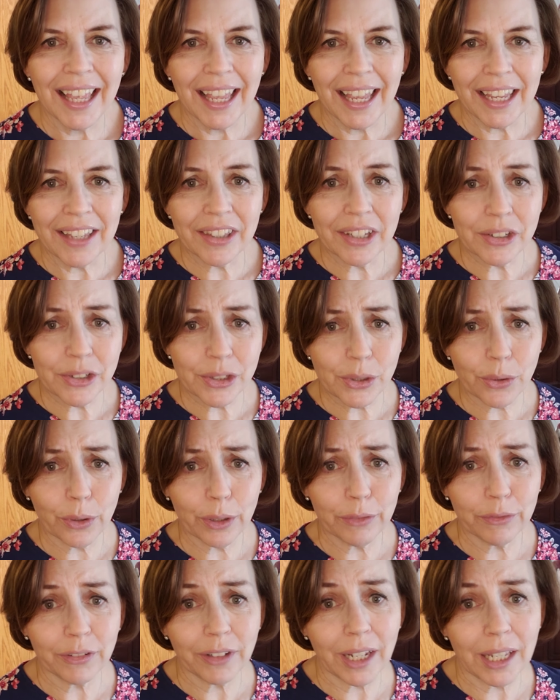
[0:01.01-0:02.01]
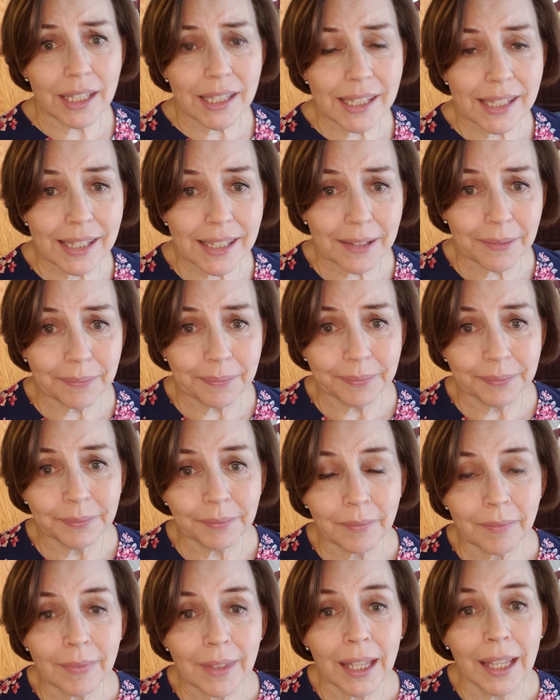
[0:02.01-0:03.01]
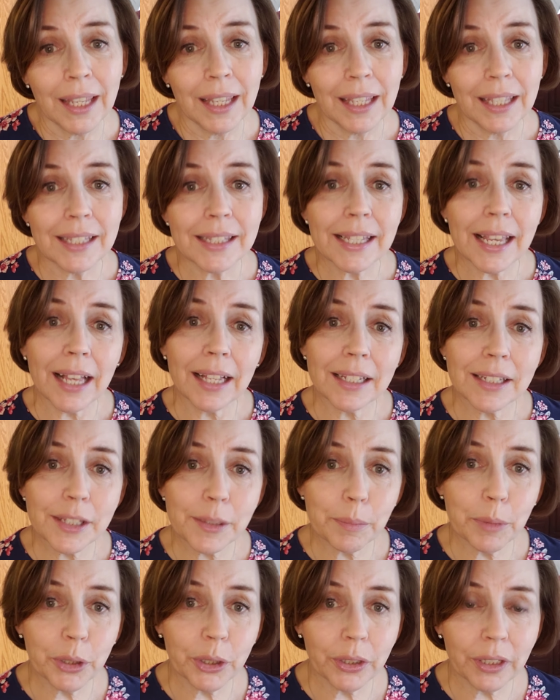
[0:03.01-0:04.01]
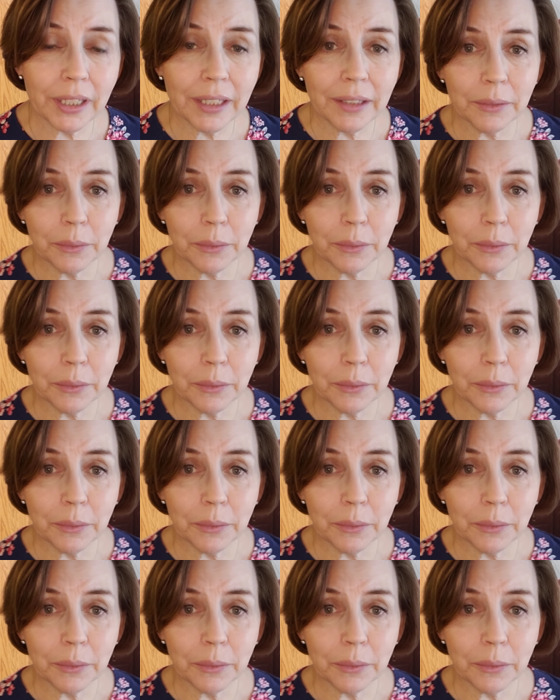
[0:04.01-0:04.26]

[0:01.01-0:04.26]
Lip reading: Hey there, sewing friends. It's Alice Murray